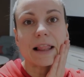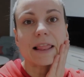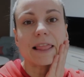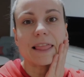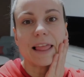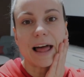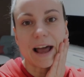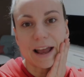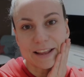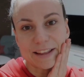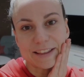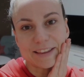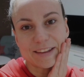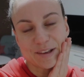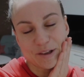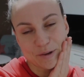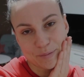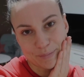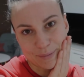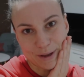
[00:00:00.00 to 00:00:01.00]
light
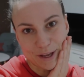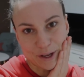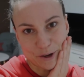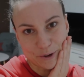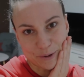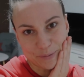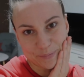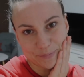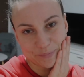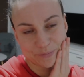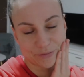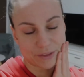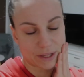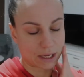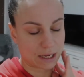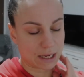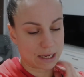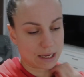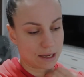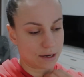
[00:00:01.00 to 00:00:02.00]
mayo
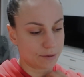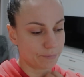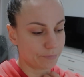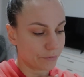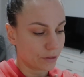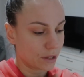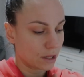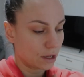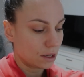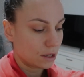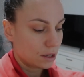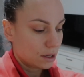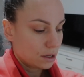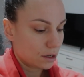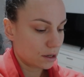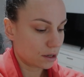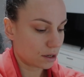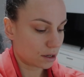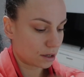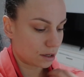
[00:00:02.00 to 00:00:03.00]
again,
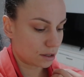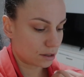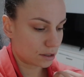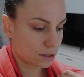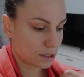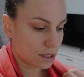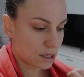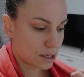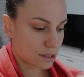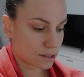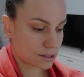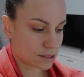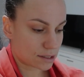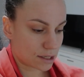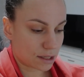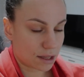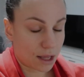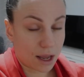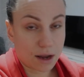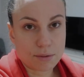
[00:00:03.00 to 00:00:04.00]
And the thing is
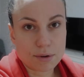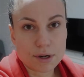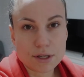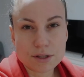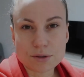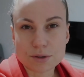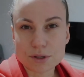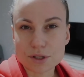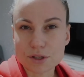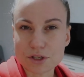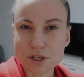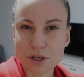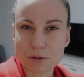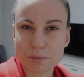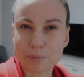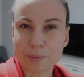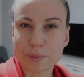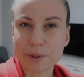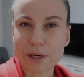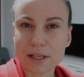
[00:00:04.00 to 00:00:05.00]
that I went to the
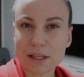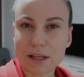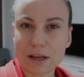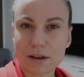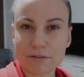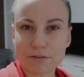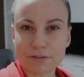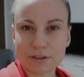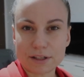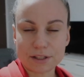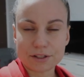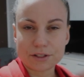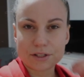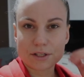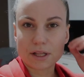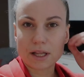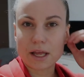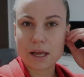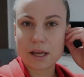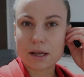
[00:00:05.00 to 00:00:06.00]
gym, but I
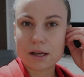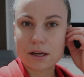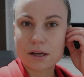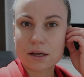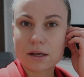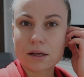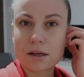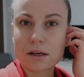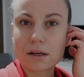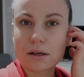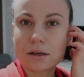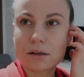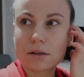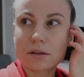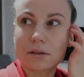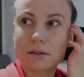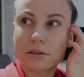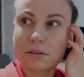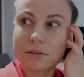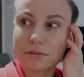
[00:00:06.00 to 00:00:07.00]
felt like,
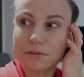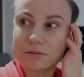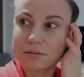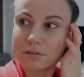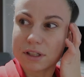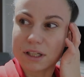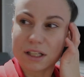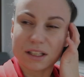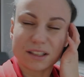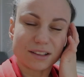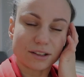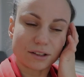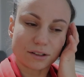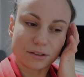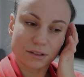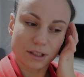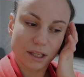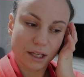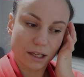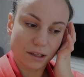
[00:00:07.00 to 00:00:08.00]
I don't
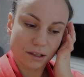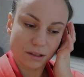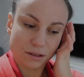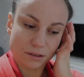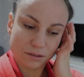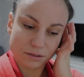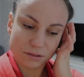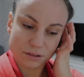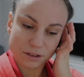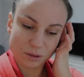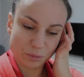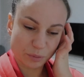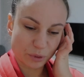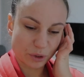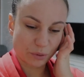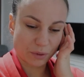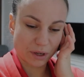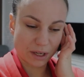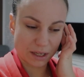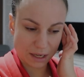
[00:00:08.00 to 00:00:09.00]
know, like
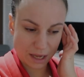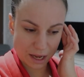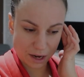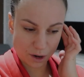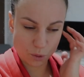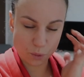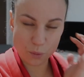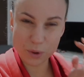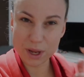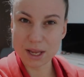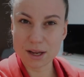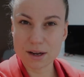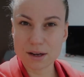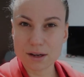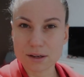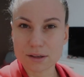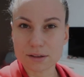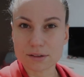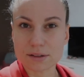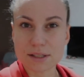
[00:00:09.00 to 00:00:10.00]
super weird, like
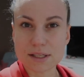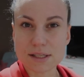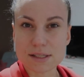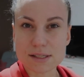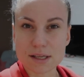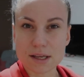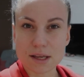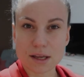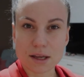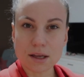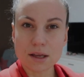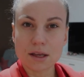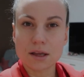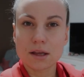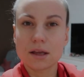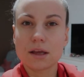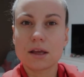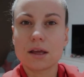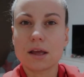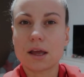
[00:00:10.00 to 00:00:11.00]
weak, dizzy,
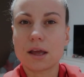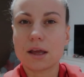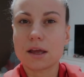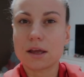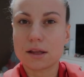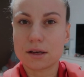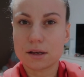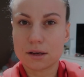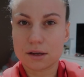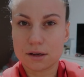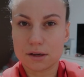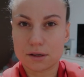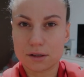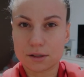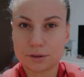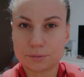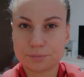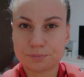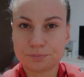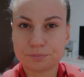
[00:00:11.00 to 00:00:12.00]
and
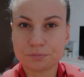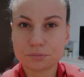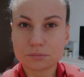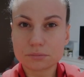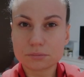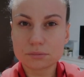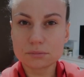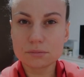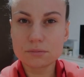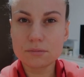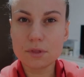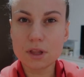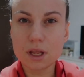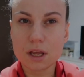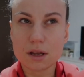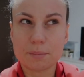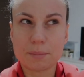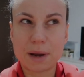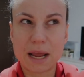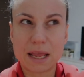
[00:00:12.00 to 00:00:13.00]

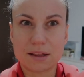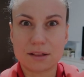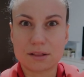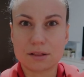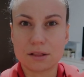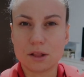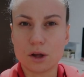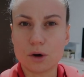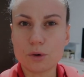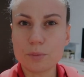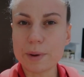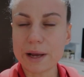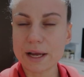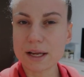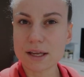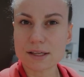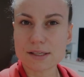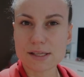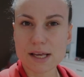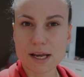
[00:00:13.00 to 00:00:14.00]
my low
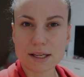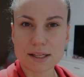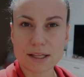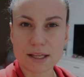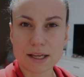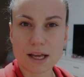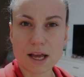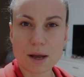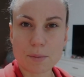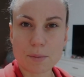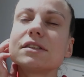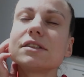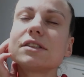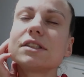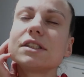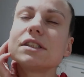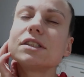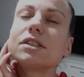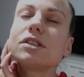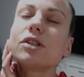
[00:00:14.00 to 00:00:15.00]
back is acting
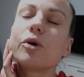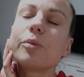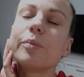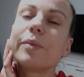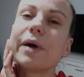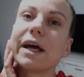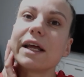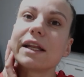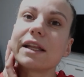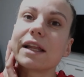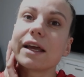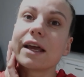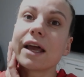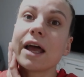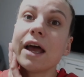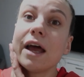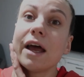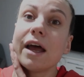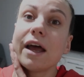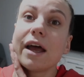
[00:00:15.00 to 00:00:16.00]
It's just so bad. Like,
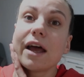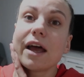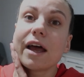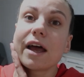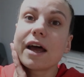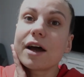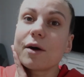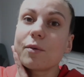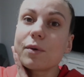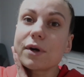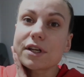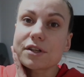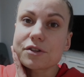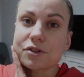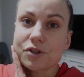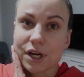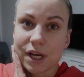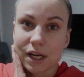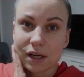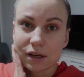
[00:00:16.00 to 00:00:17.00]
I want
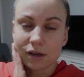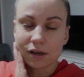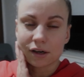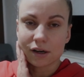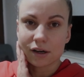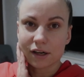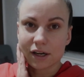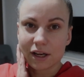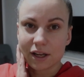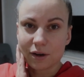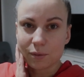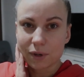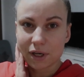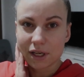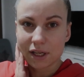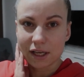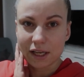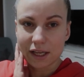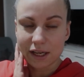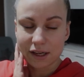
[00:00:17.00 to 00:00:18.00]
to train hard, I
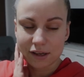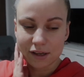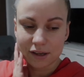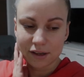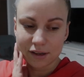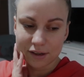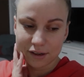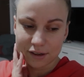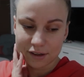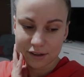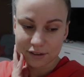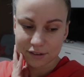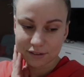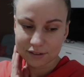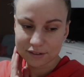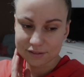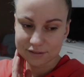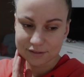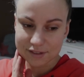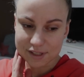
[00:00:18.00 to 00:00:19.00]
want to like
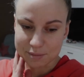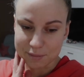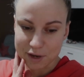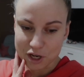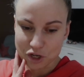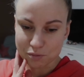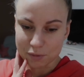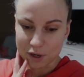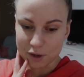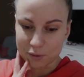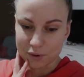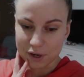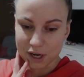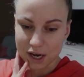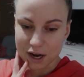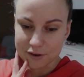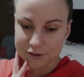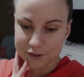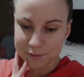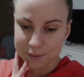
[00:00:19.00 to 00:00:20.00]
smash my
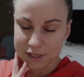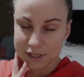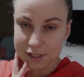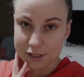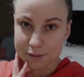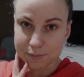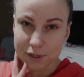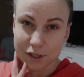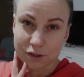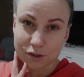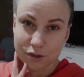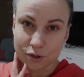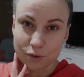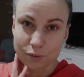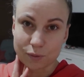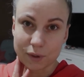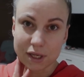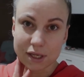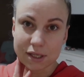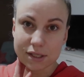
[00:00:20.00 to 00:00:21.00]
workouts, but it's been 2
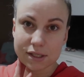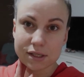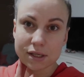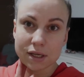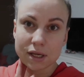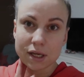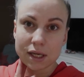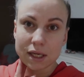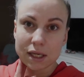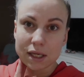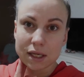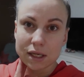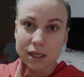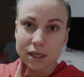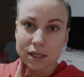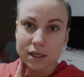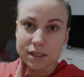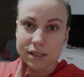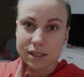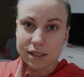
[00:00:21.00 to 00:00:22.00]
weeks
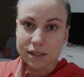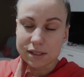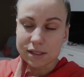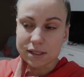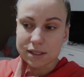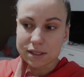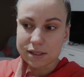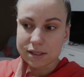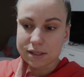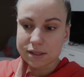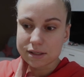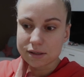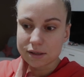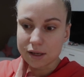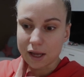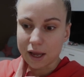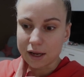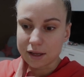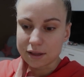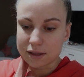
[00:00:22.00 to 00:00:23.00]
since it's
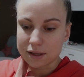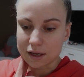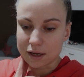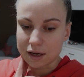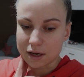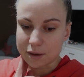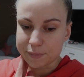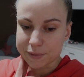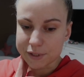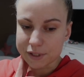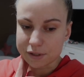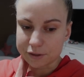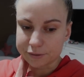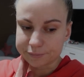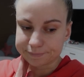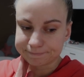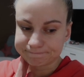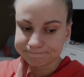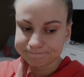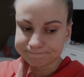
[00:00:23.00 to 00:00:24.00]
acting up, so
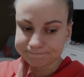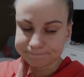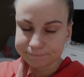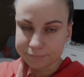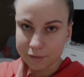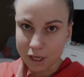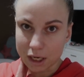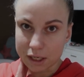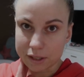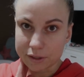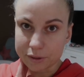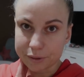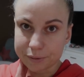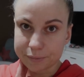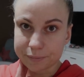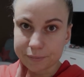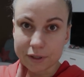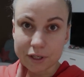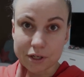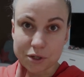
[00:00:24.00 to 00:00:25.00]
I don't know,
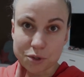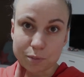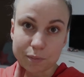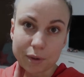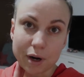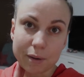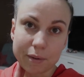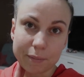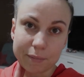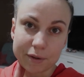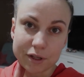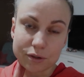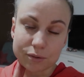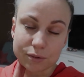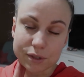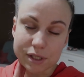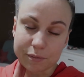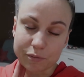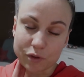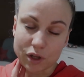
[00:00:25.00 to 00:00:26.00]
I should probably
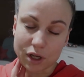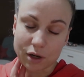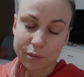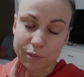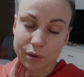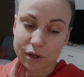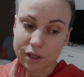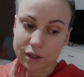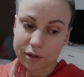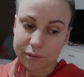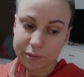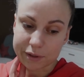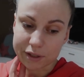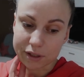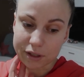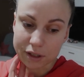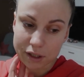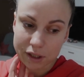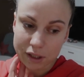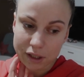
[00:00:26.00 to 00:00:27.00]
do something about it. But